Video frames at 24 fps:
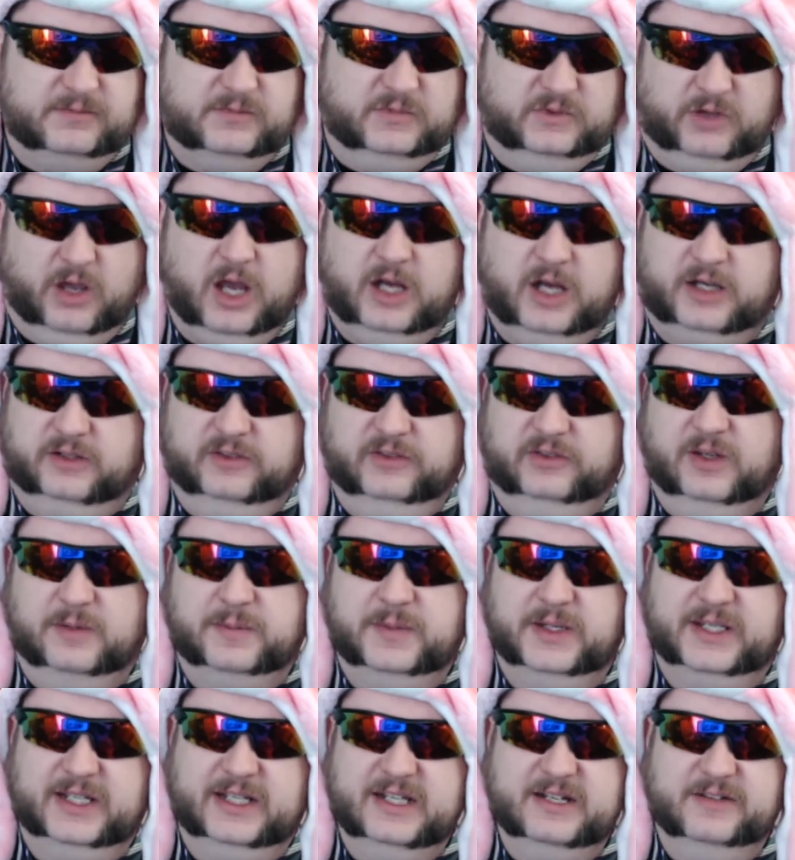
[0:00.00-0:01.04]
talk to
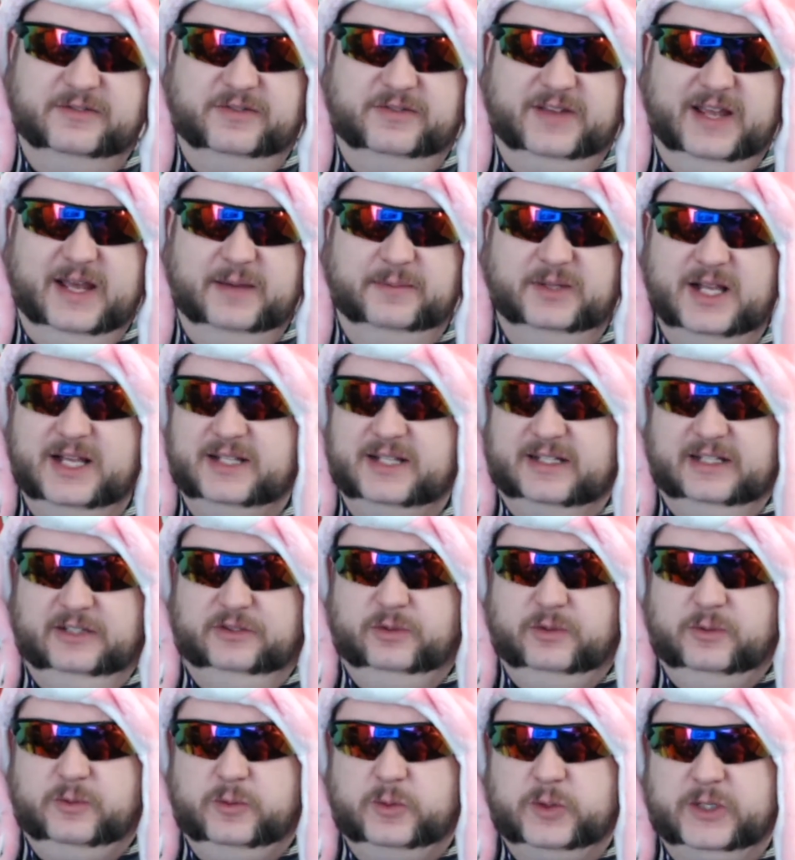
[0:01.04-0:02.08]
somebody in the family. That's
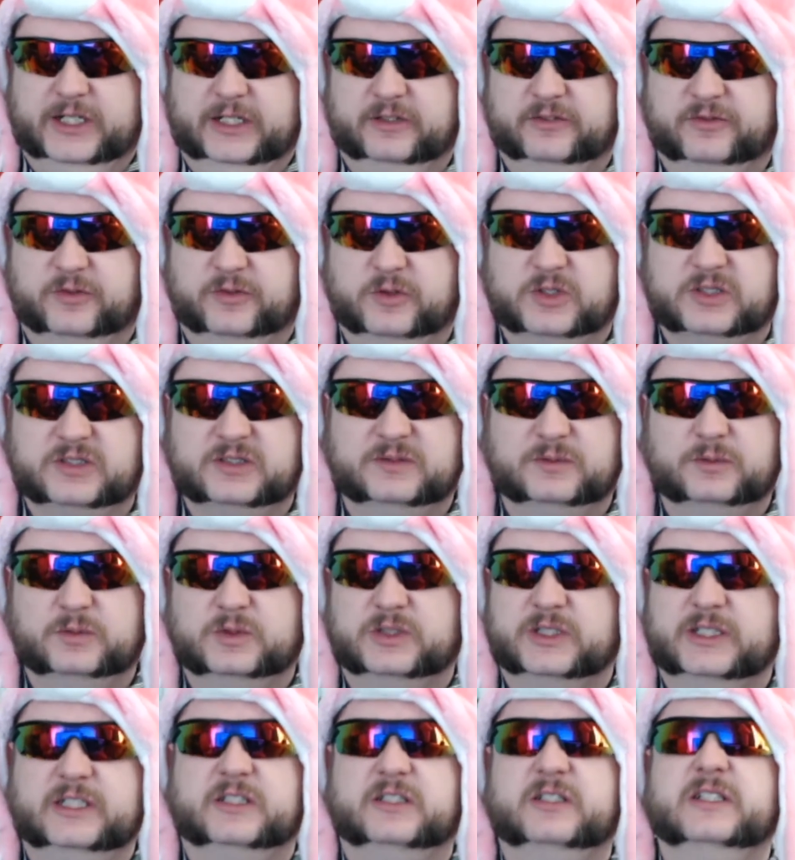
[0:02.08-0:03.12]
what we're here for.
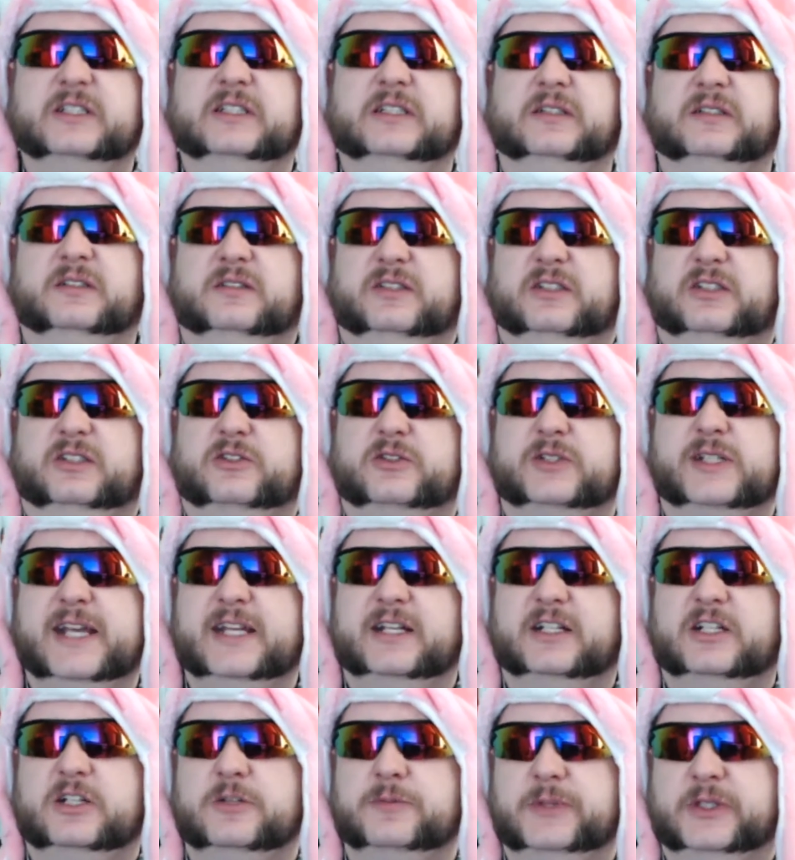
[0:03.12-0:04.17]
We're here to create
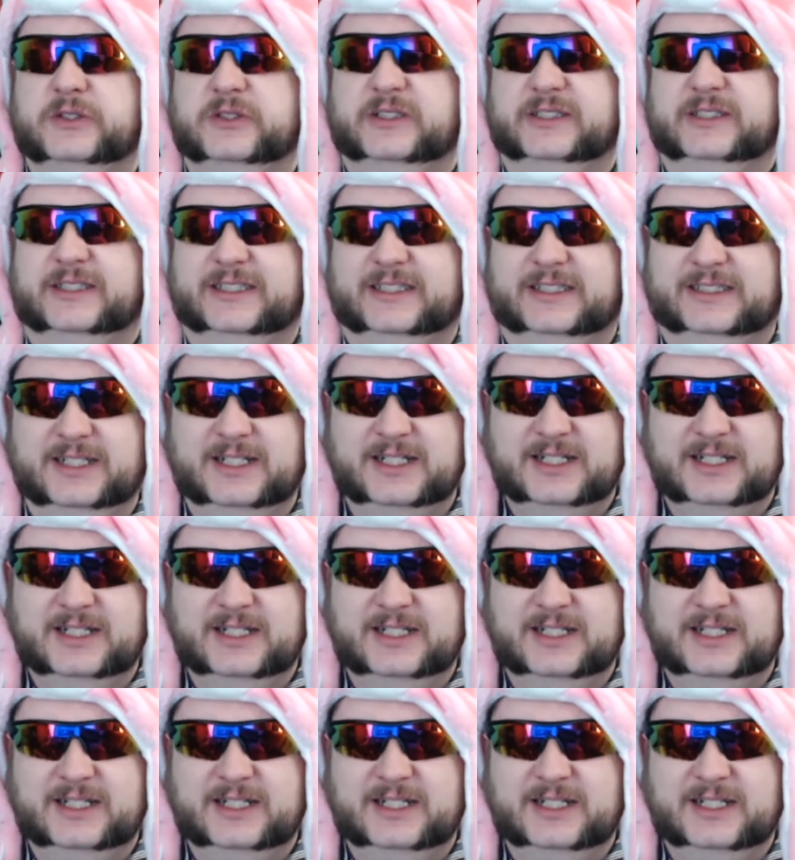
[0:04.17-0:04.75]
a community.